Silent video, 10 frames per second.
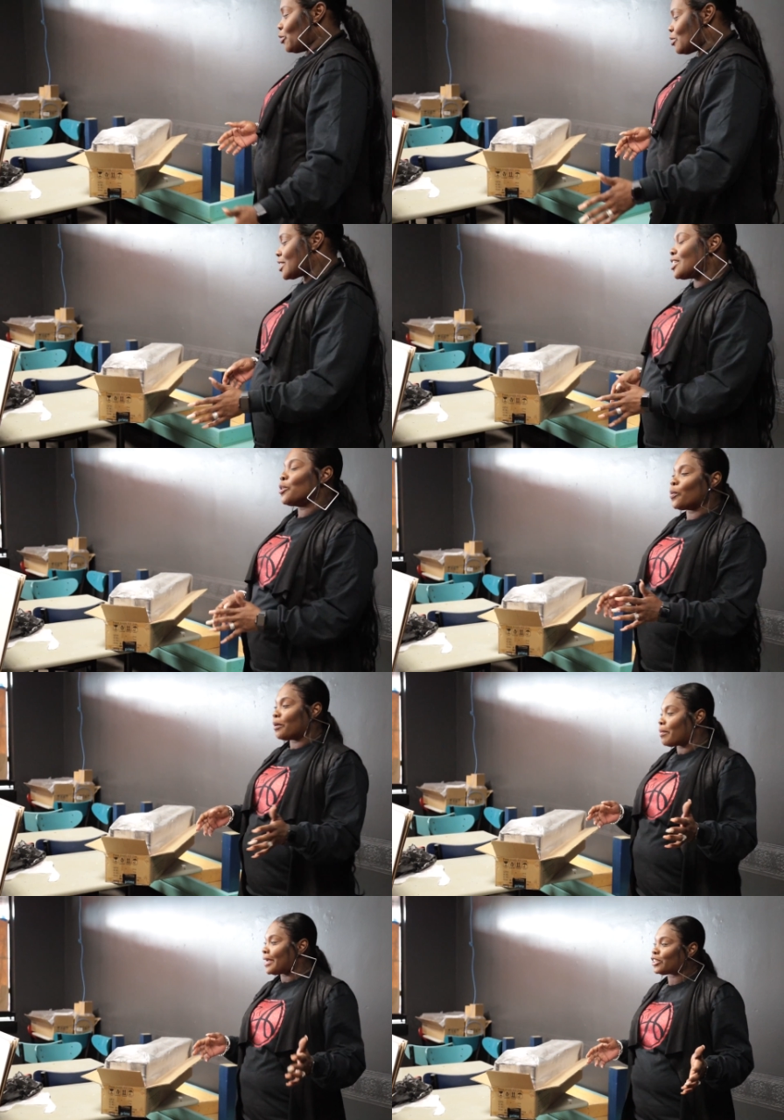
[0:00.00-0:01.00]
and you still
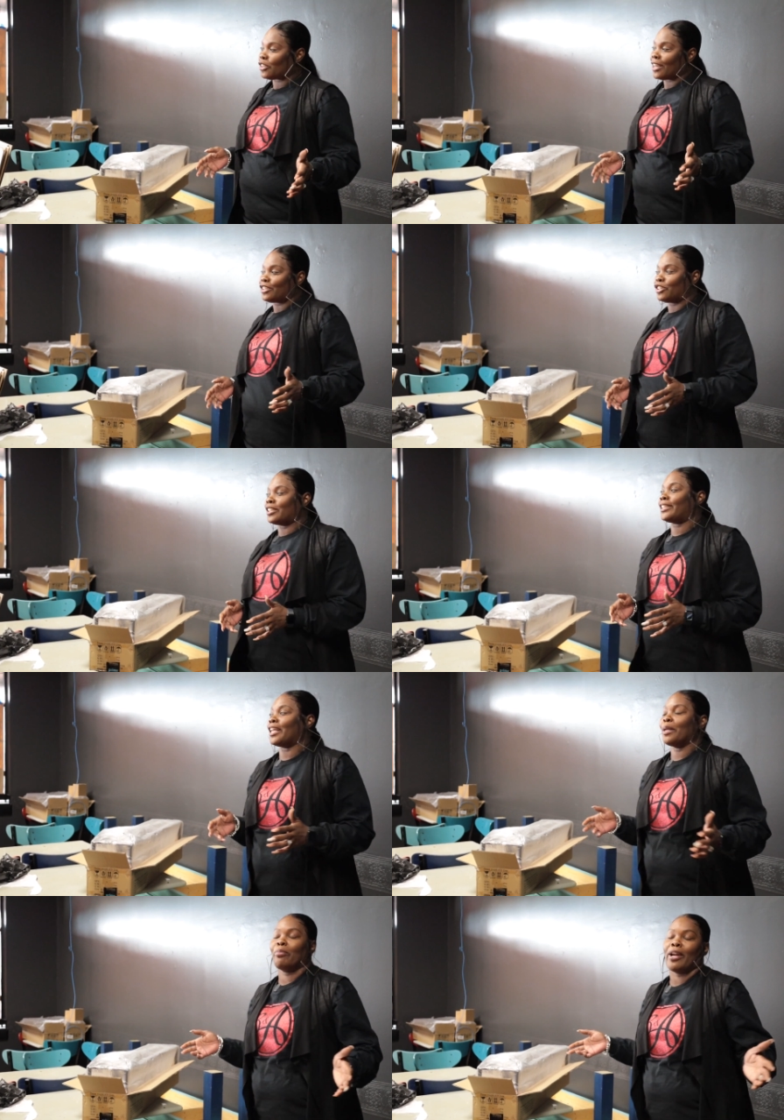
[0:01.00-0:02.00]
wanna make sure that you're
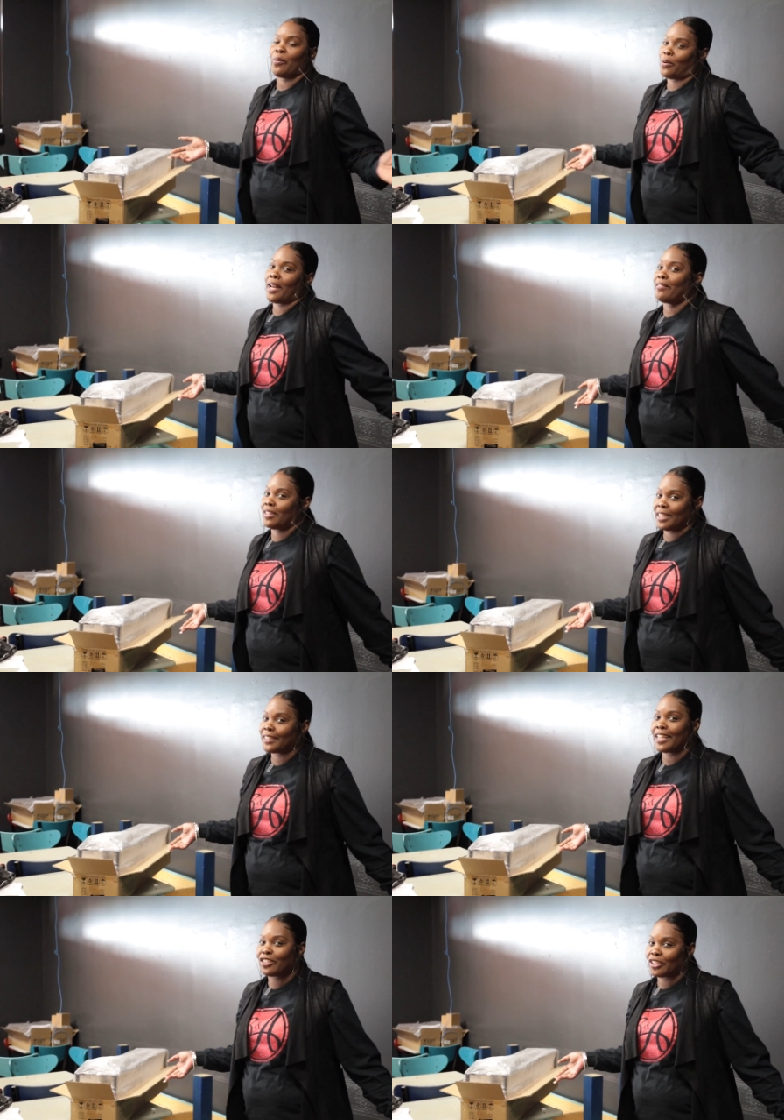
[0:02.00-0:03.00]
celebrating whatever it
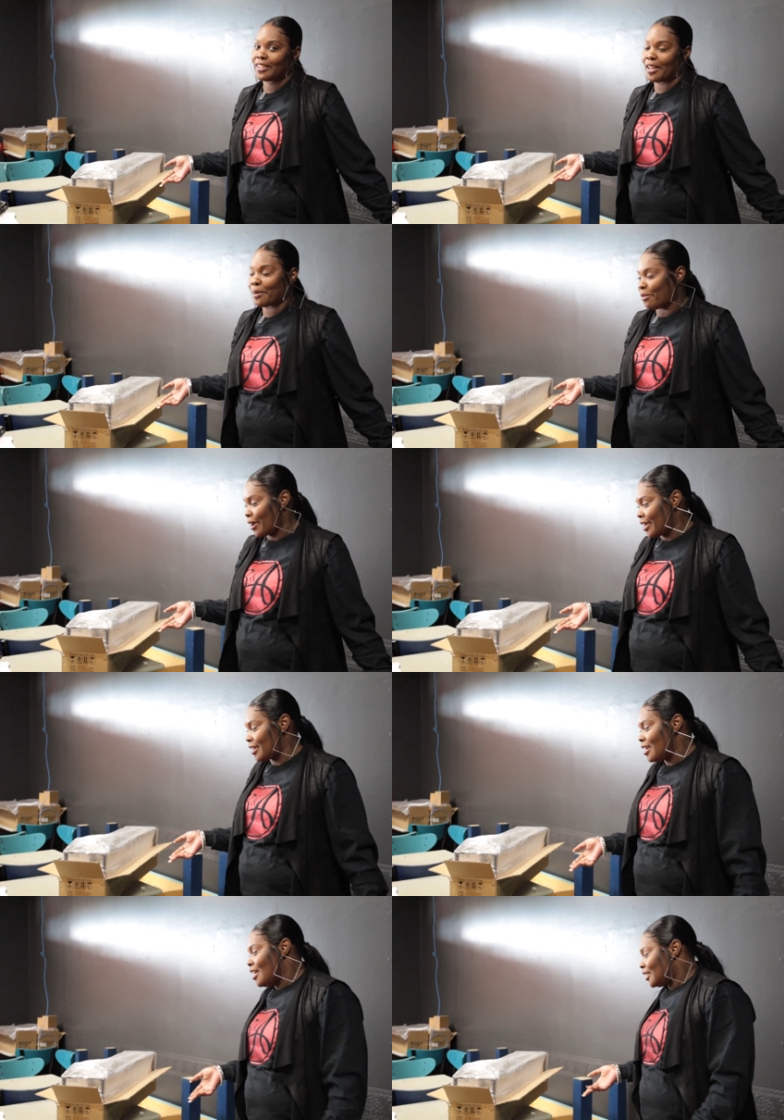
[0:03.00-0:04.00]
is that you're celebrating.